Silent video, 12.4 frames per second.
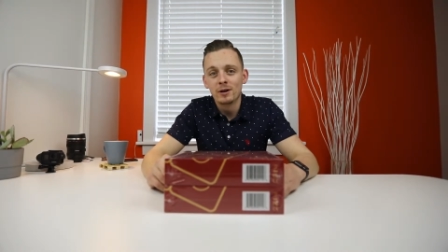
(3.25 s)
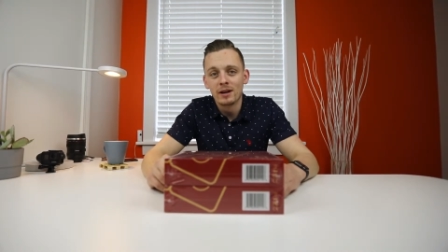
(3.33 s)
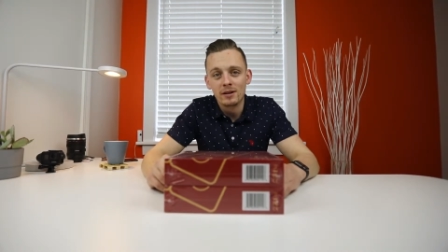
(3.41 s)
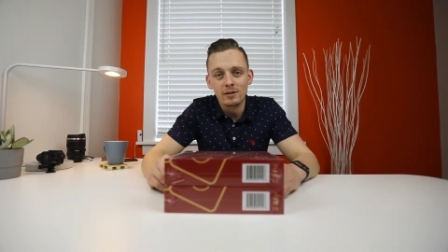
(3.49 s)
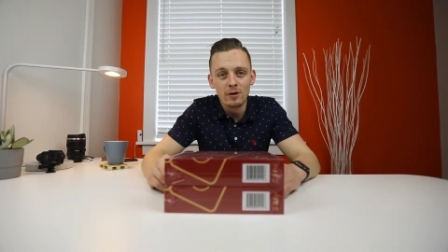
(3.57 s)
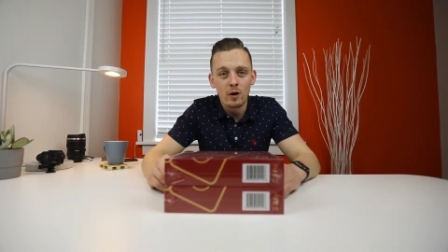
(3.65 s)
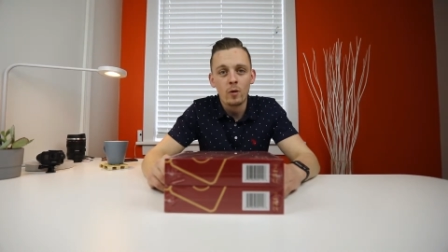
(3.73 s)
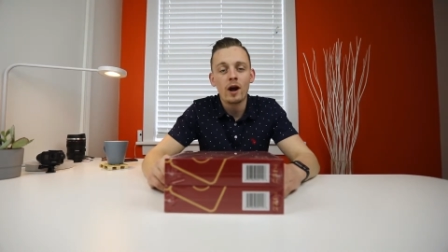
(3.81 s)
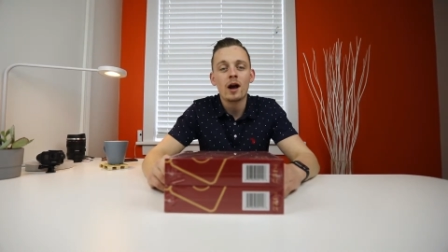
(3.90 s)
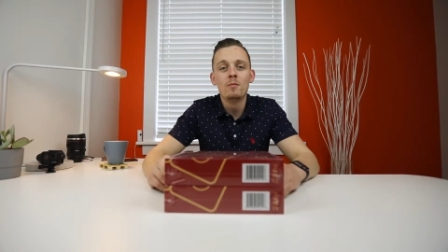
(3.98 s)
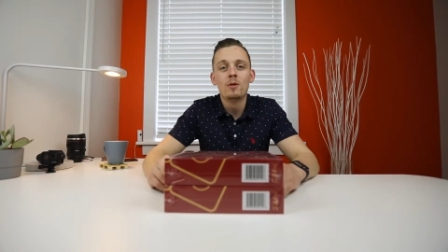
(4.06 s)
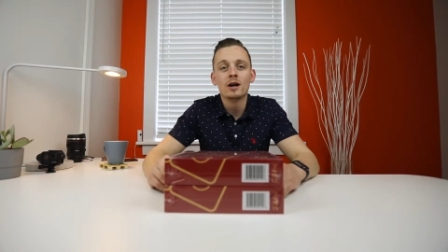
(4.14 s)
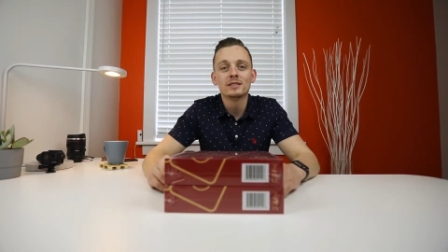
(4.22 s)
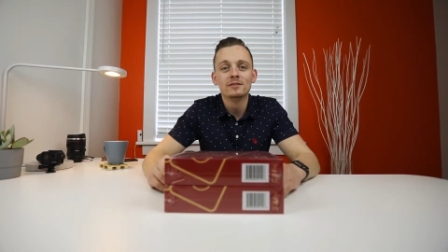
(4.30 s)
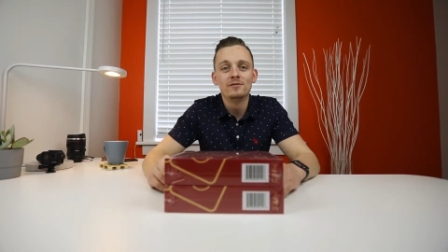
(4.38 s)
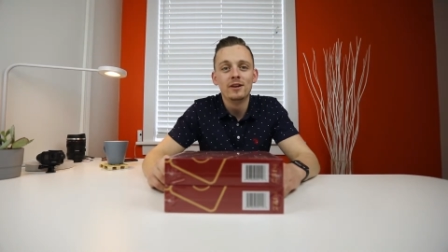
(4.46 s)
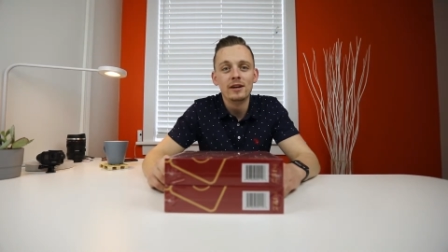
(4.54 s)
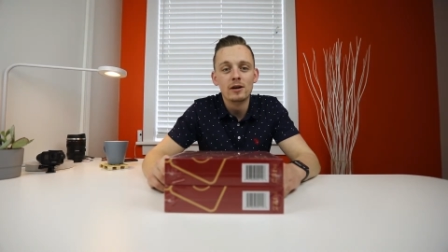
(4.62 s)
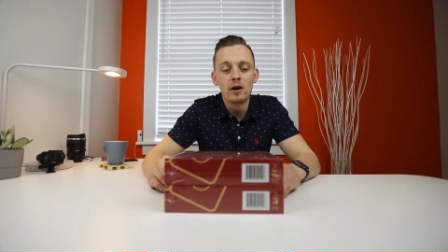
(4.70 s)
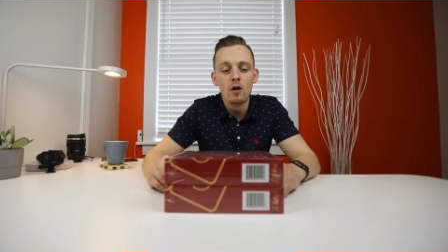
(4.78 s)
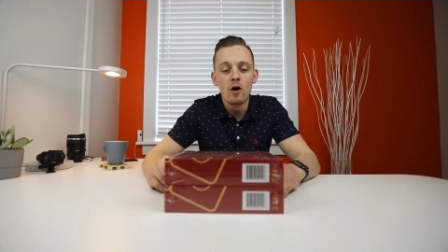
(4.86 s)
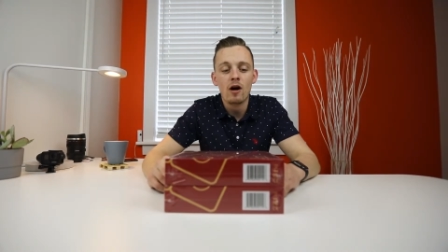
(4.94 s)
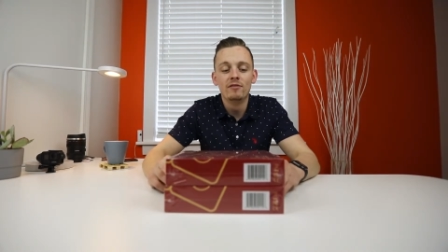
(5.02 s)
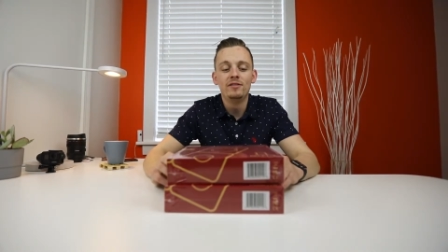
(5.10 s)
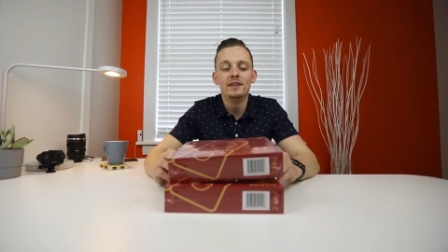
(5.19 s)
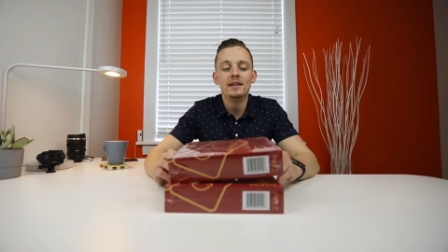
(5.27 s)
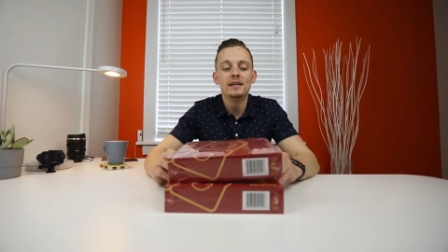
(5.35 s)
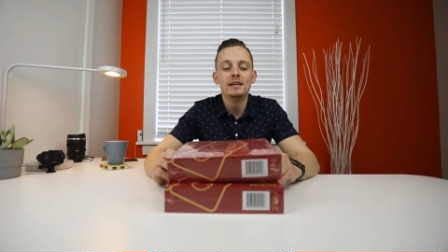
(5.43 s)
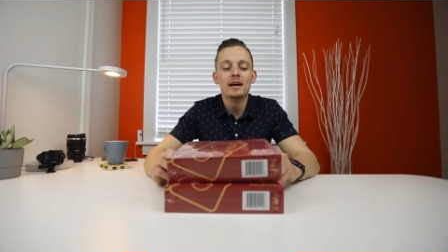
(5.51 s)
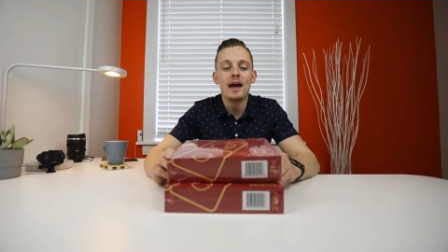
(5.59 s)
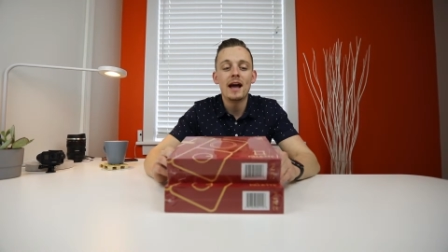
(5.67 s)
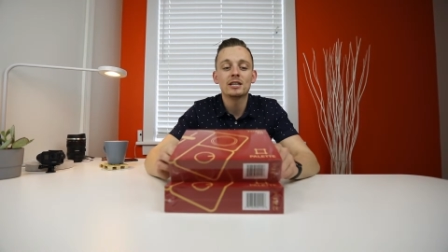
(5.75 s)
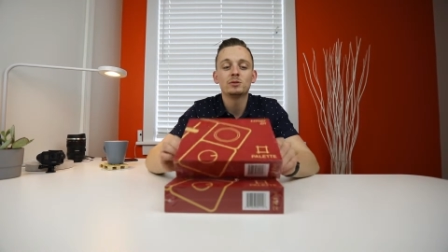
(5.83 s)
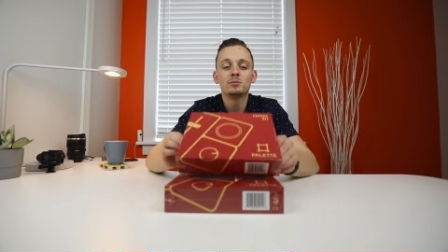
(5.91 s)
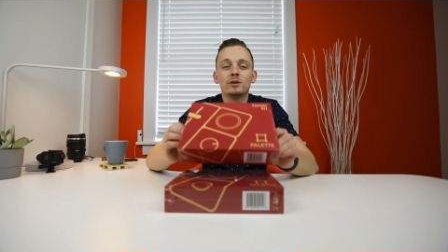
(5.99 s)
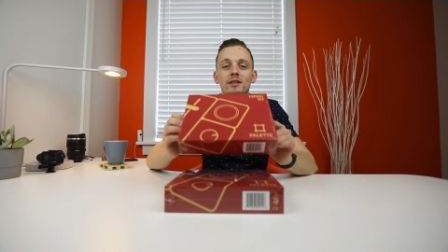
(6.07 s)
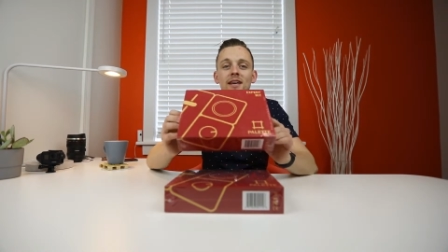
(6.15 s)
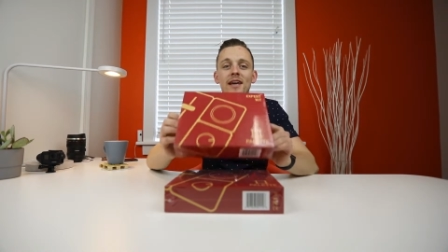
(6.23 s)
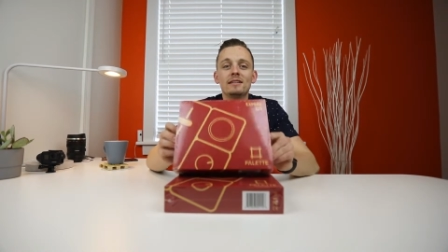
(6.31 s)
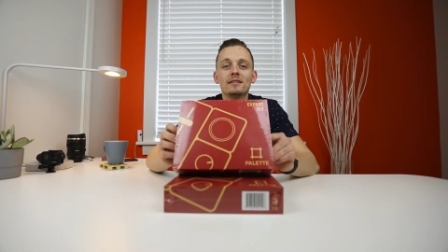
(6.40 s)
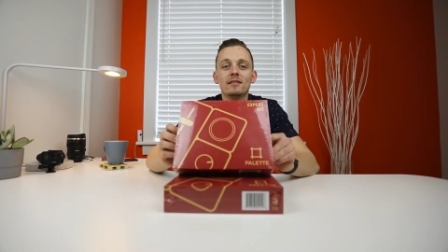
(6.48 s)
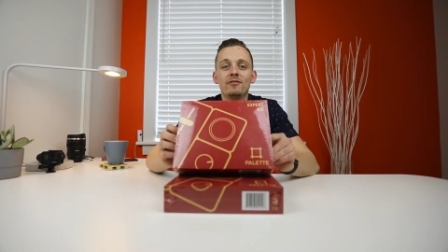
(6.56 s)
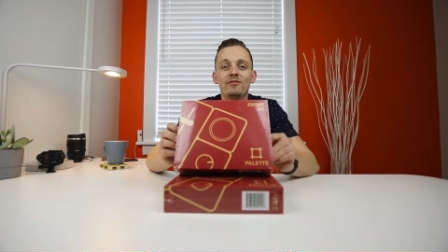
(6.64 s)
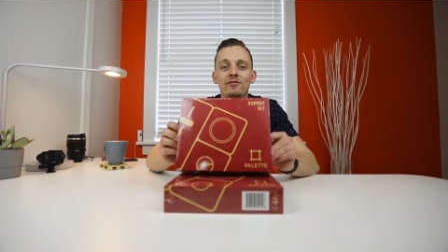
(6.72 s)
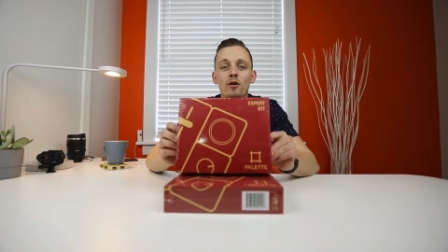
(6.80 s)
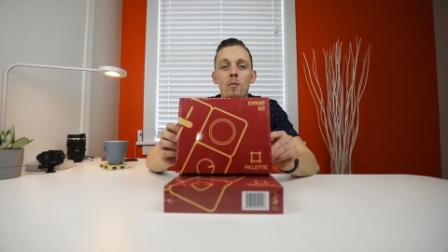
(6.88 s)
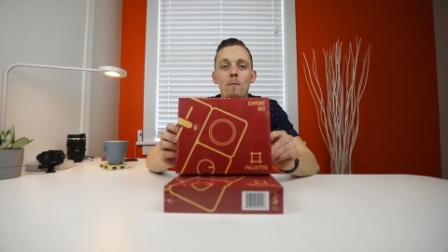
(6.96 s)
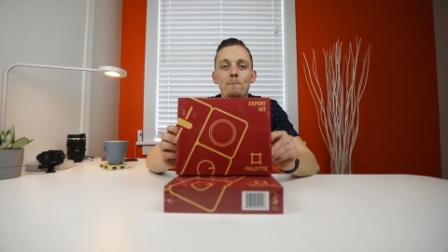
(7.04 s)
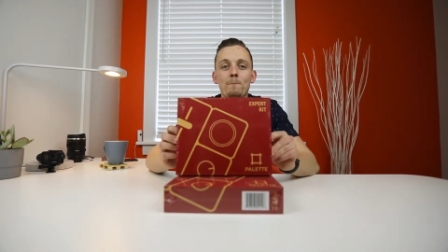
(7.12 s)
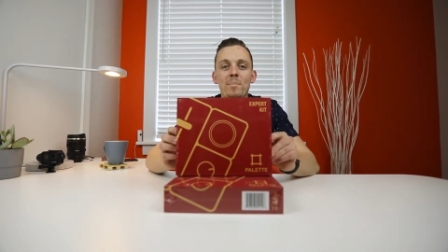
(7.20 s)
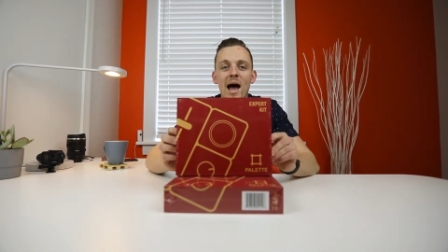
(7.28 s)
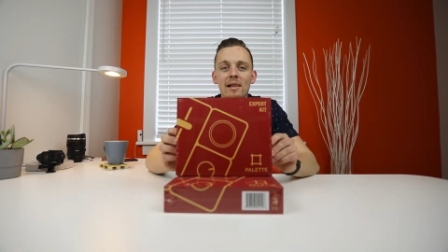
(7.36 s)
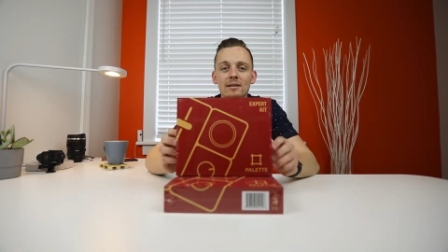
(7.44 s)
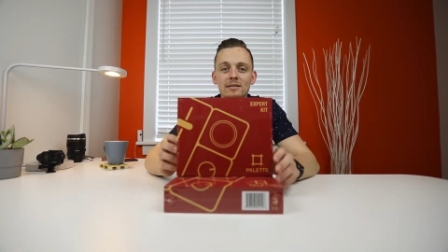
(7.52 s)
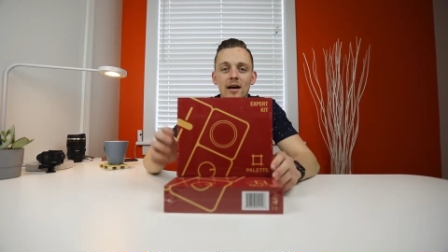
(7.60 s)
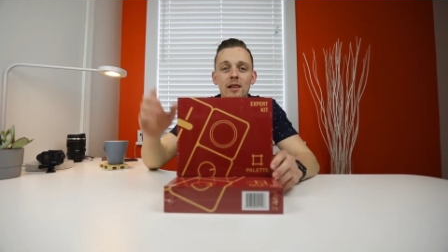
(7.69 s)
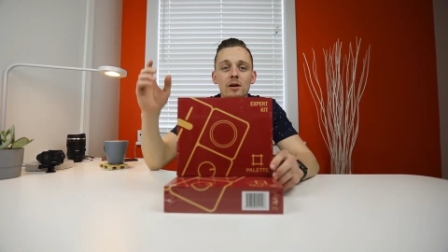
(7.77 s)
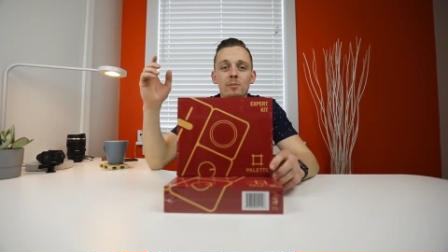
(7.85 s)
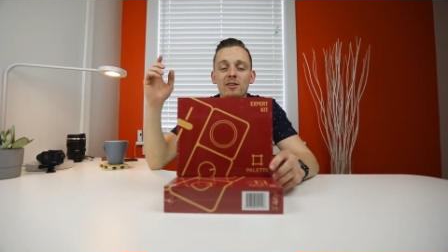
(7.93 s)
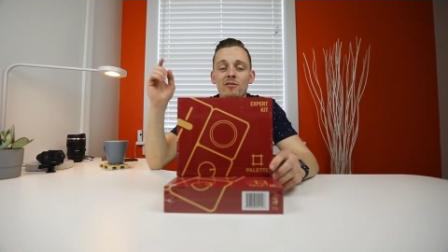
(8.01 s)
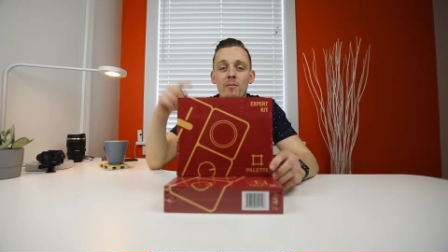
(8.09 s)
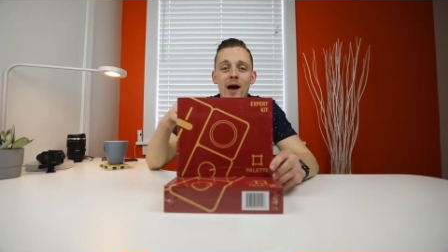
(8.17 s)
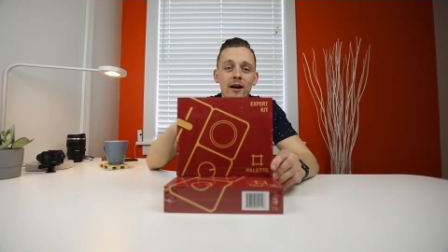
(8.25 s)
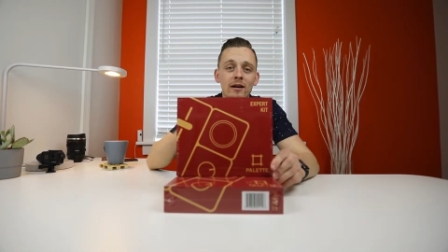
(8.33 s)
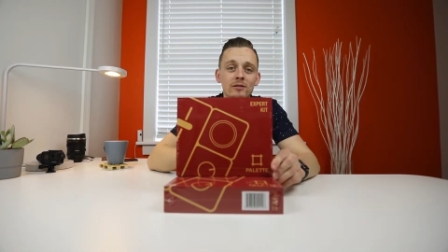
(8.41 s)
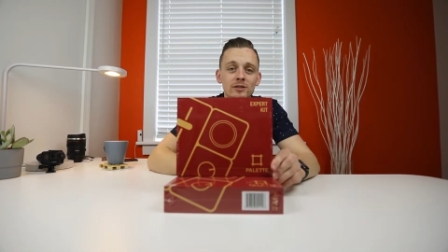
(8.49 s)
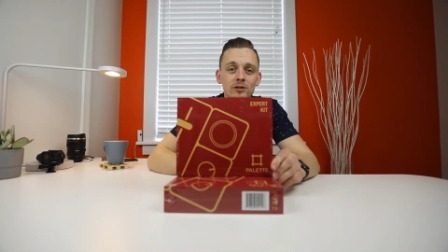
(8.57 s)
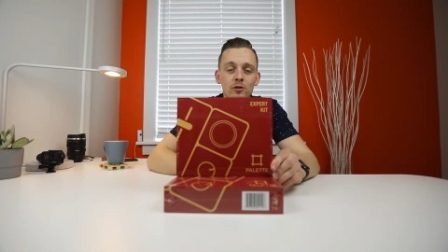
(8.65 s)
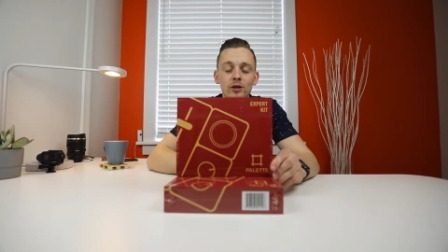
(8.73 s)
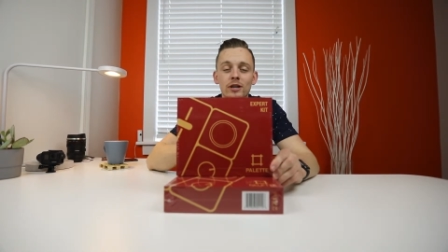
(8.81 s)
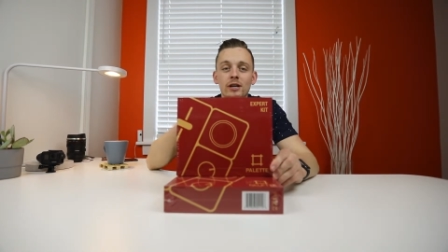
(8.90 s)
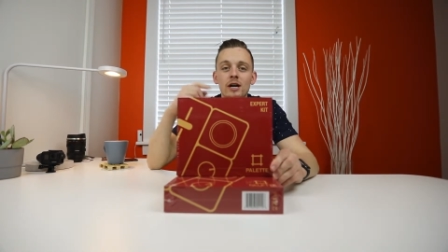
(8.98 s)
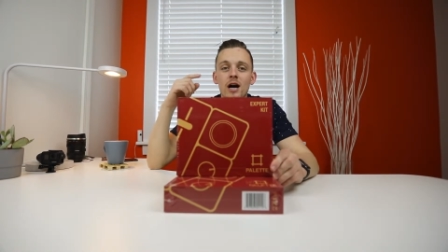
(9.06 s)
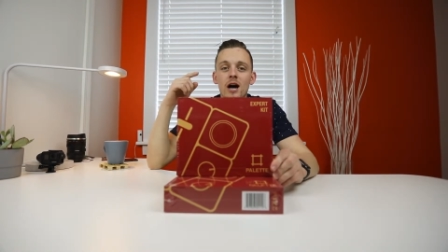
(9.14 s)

We're going to do a quick unboxing video of the Expert Kit from Palette. A little bit of a background story.